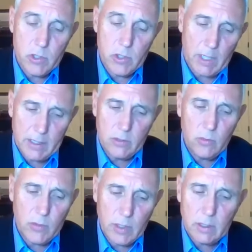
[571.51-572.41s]
But I, I,
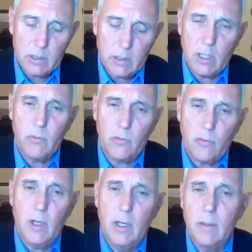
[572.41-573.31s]
do think it comes
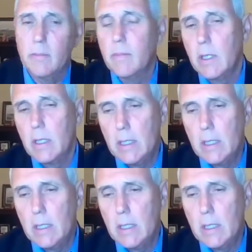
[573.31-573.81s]
from